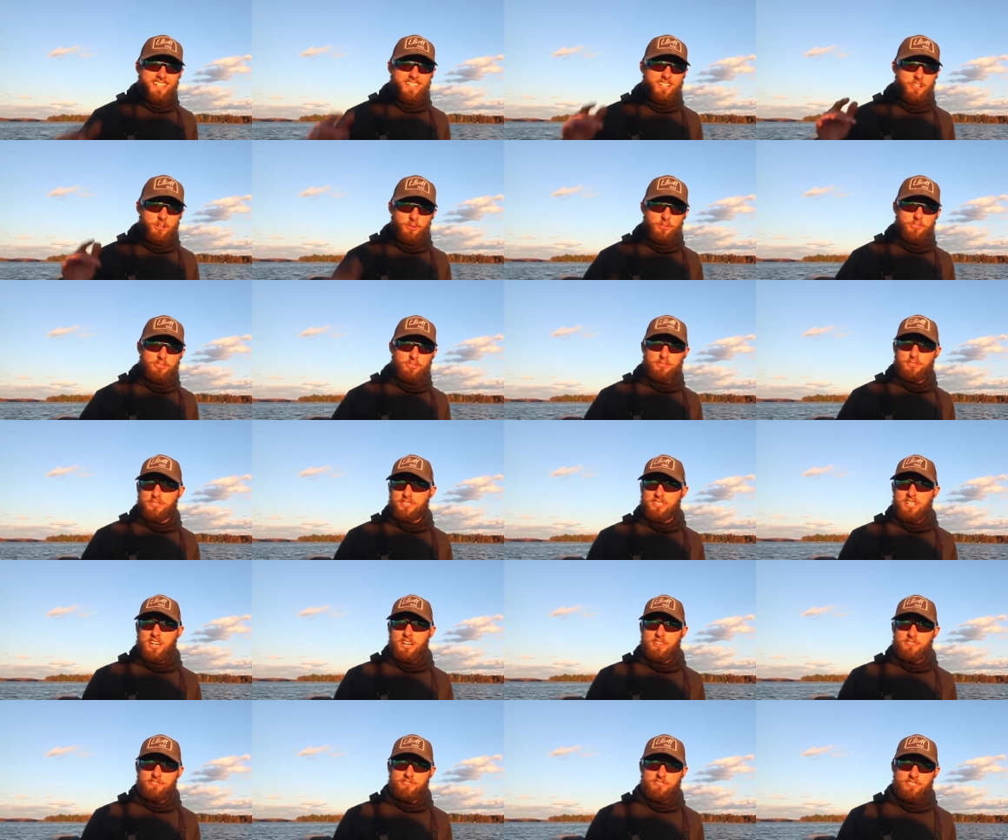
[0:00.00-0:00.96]
go through the
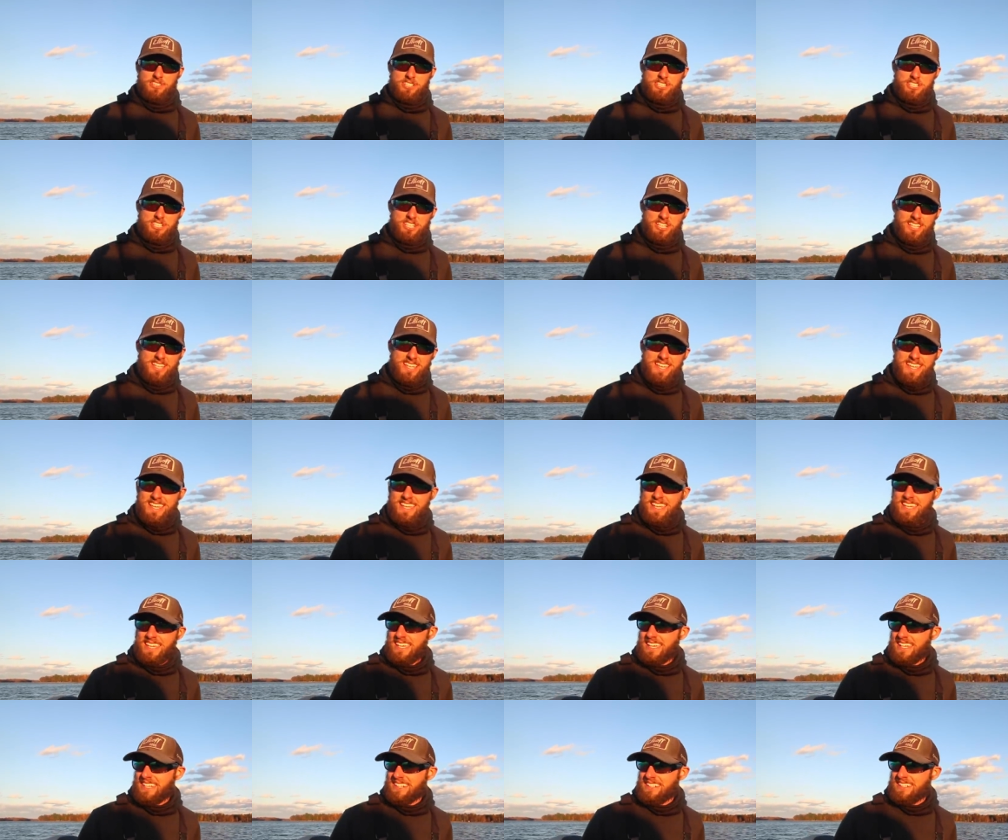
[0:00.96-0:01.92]
tough fishing,
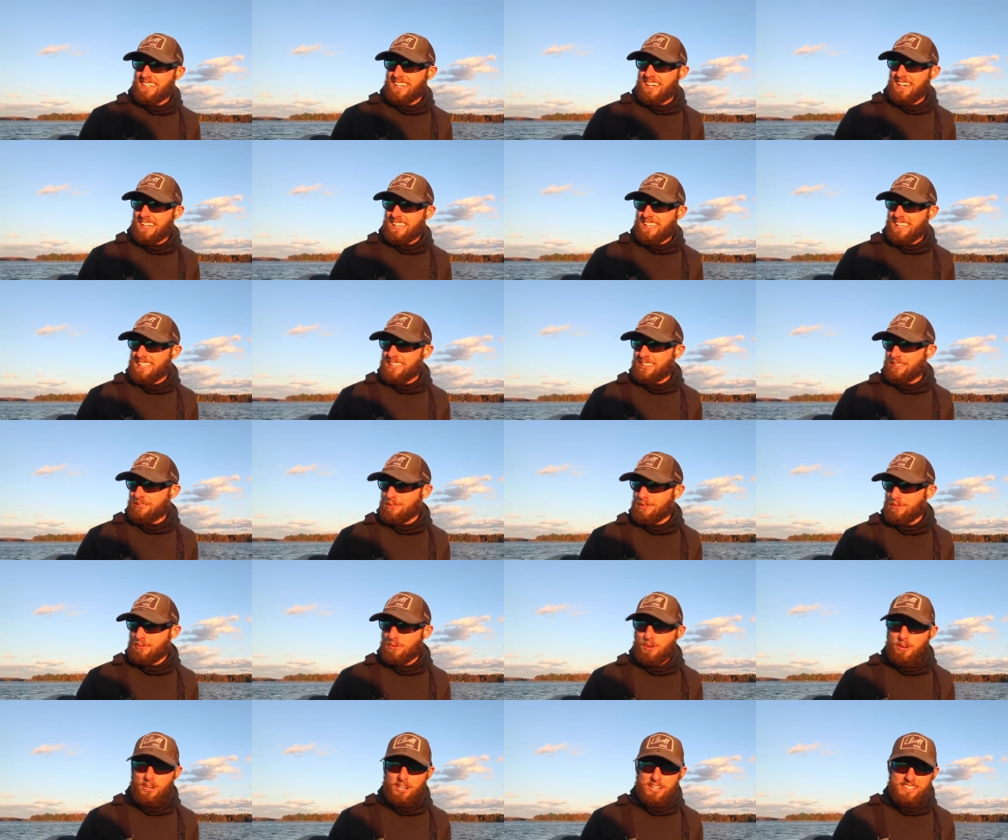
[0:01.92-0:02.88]
and uh, get the
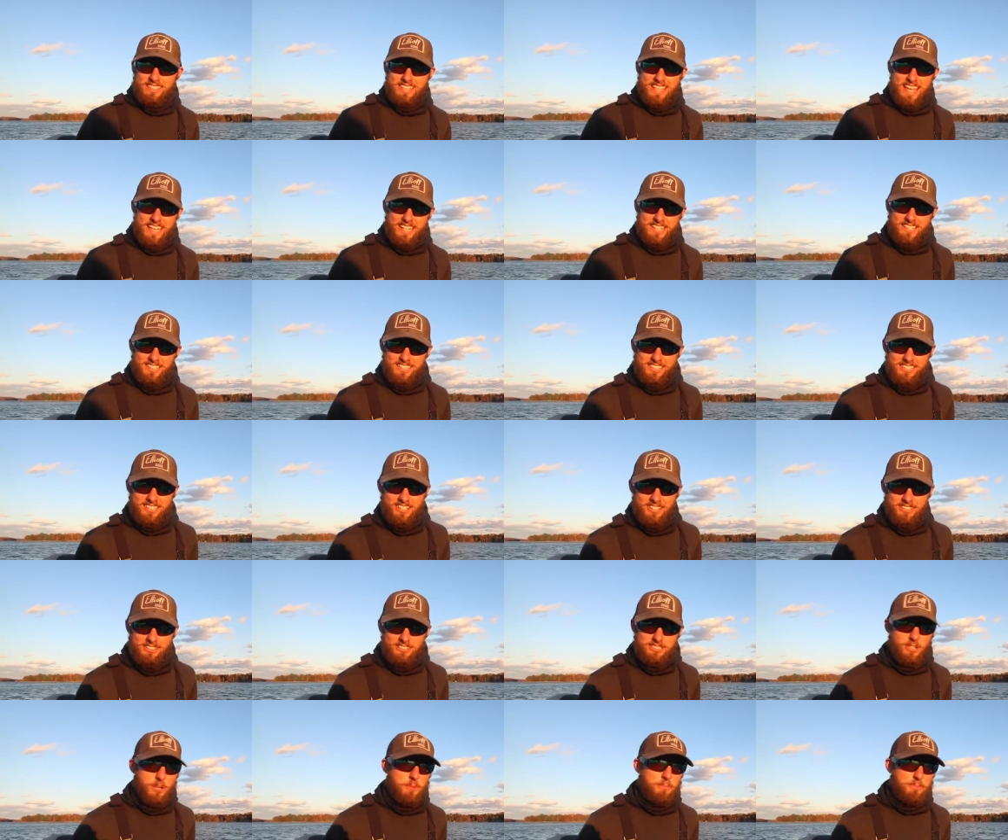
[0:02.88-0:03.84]
reward at the end of the
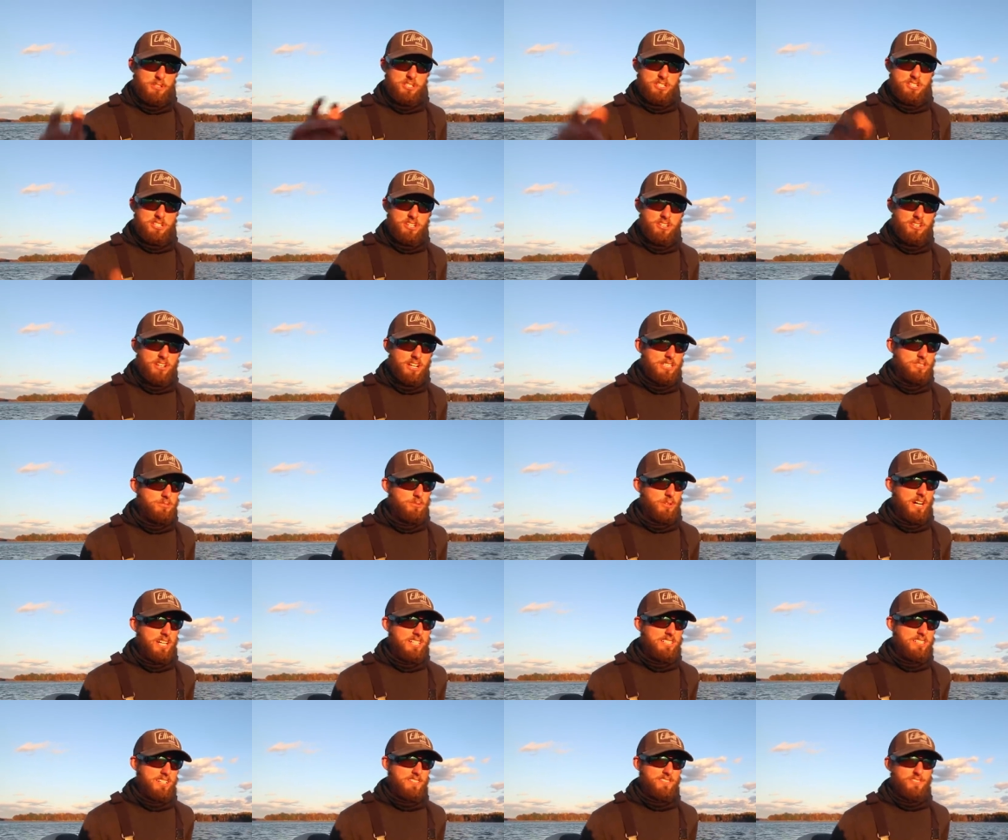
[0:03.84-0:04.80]
tunnel. So I appreciate you guys
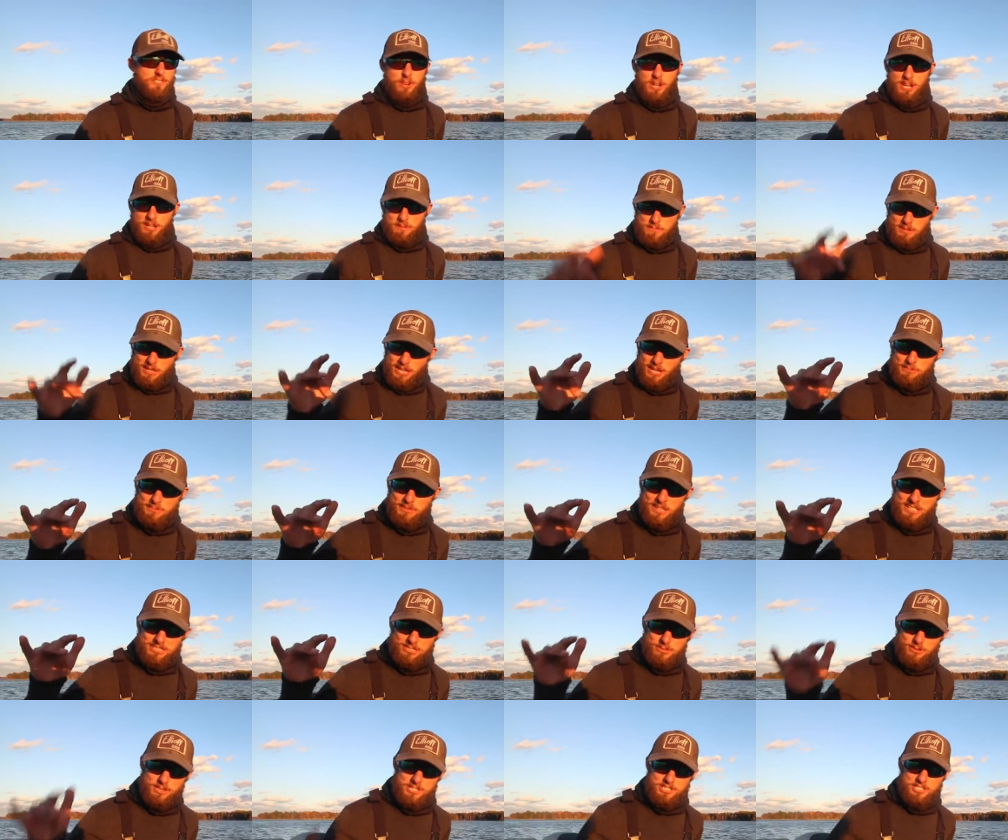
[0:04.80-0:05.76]
watching. If you want to pick up
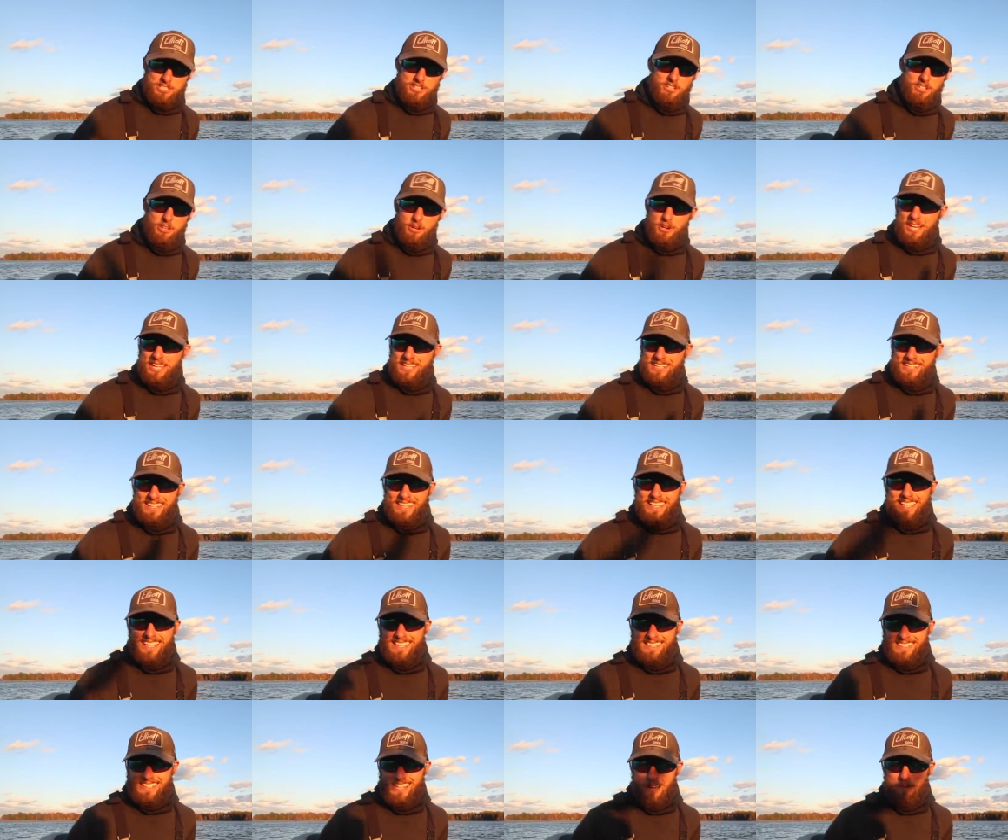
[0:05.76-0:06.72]
that sweatshirt, I'll go ahead and
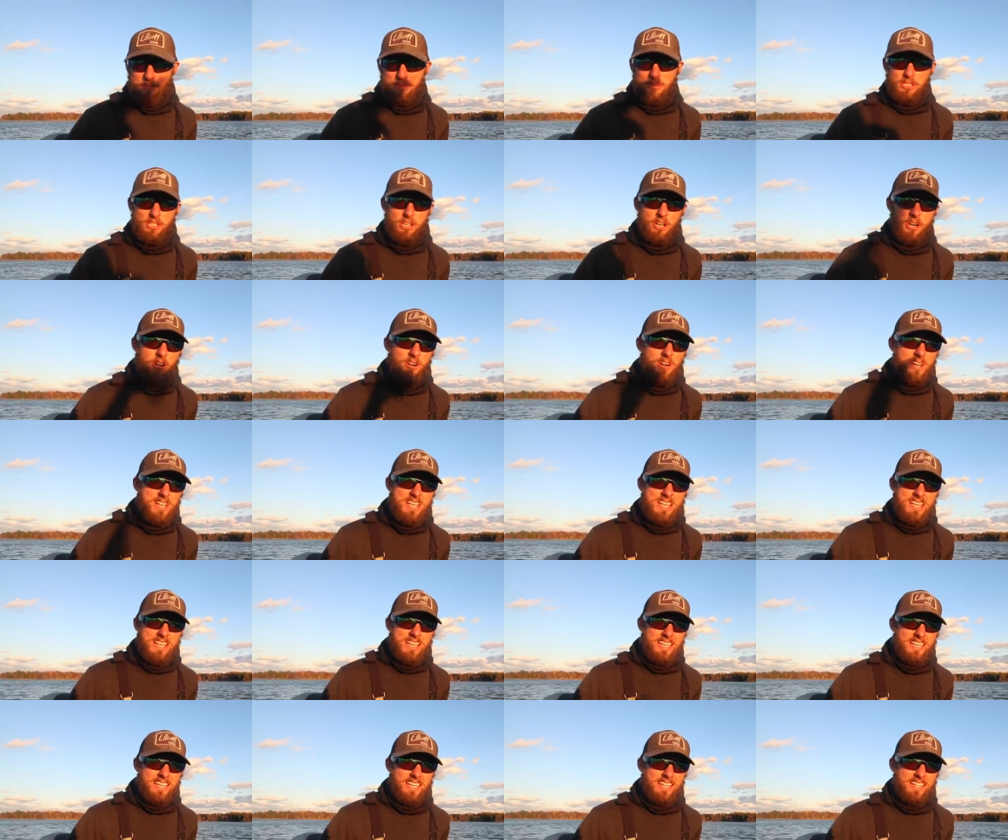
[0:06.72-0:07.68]
link it down below,
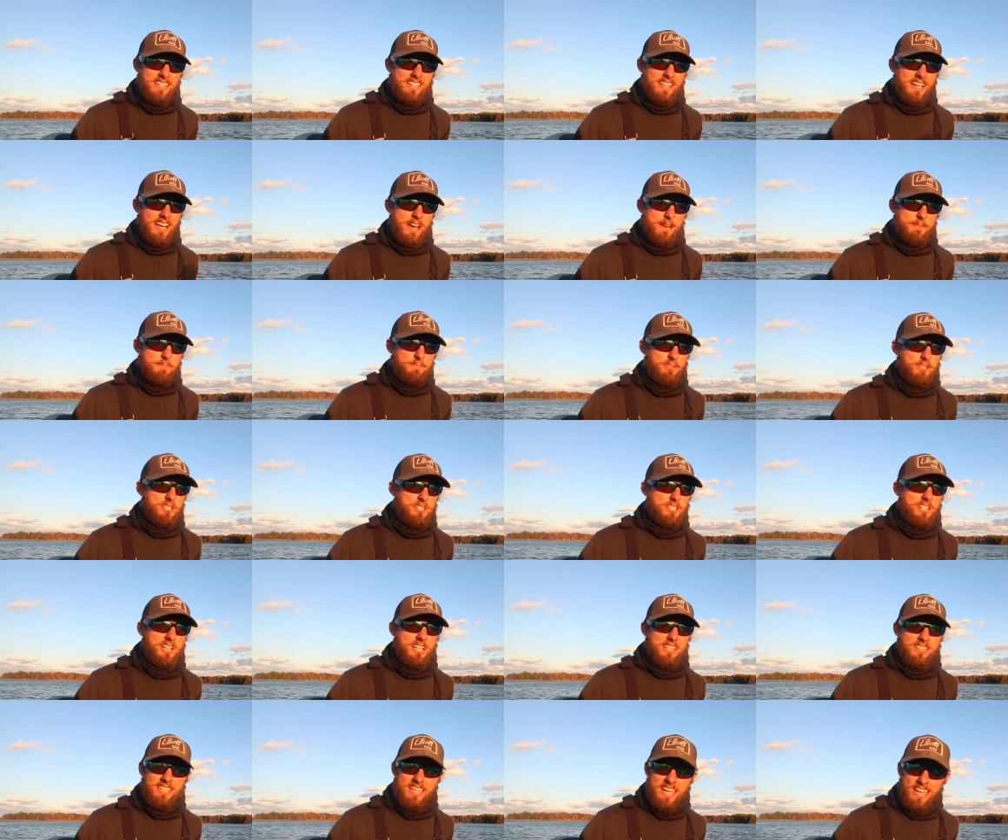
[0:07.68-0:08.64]
and uh, I
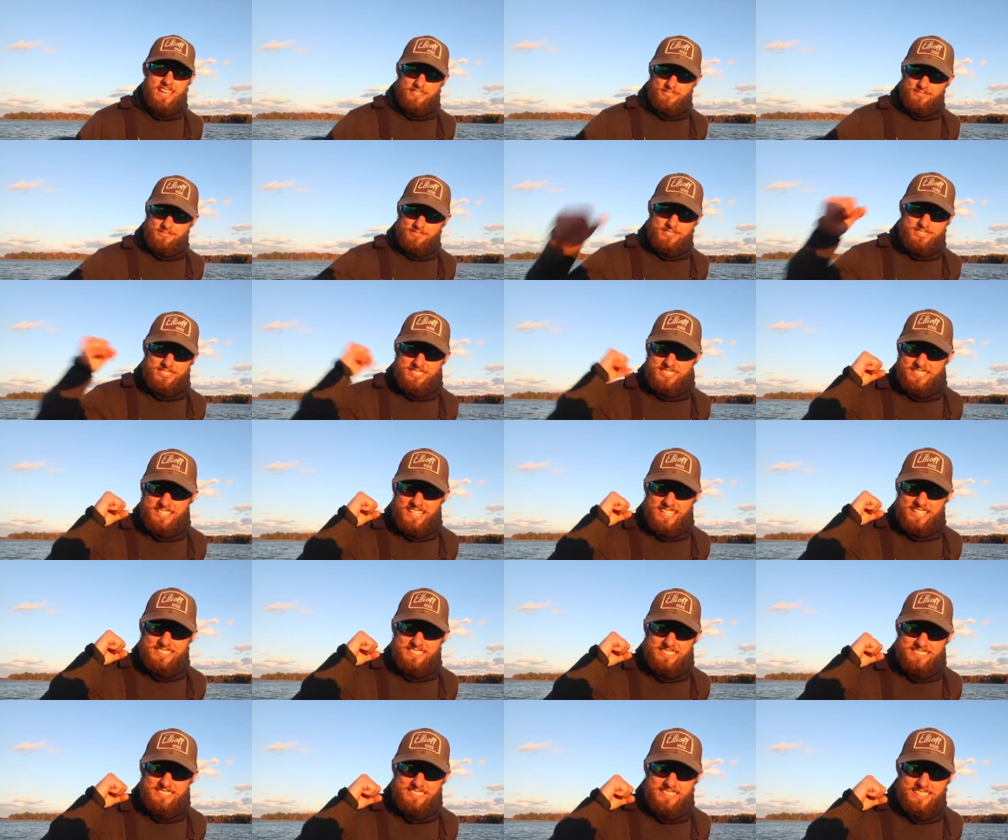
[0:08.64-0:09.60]
appreciate that. We'll see you
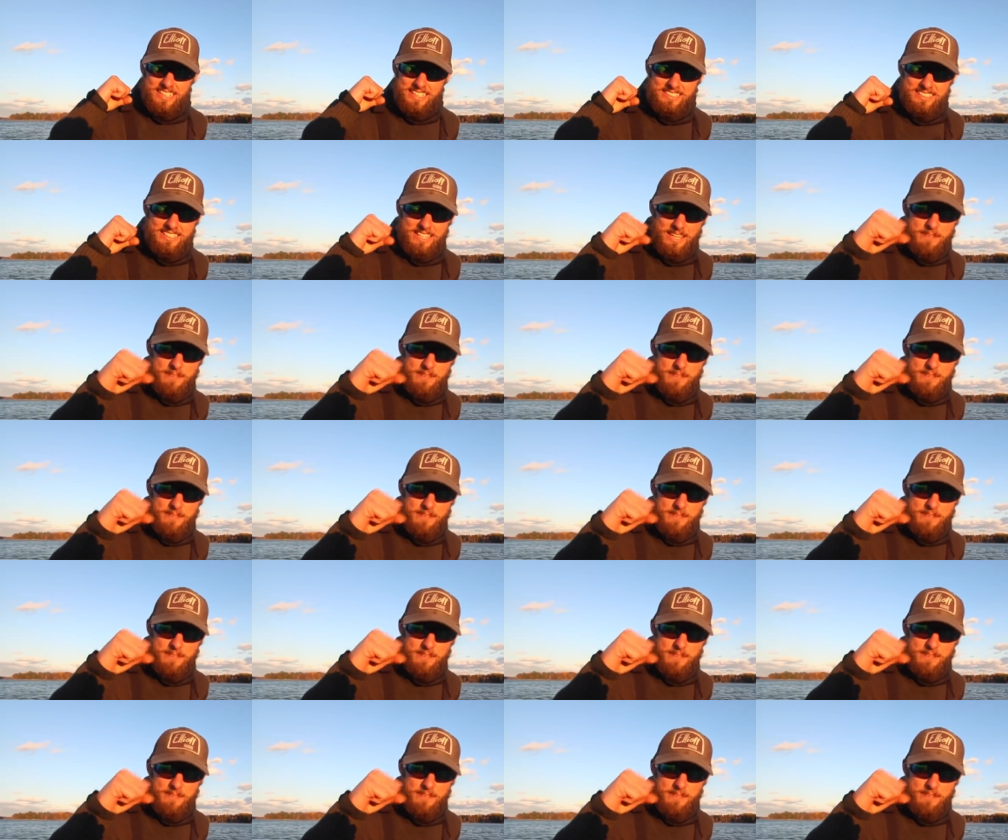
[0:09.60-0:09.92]
guys next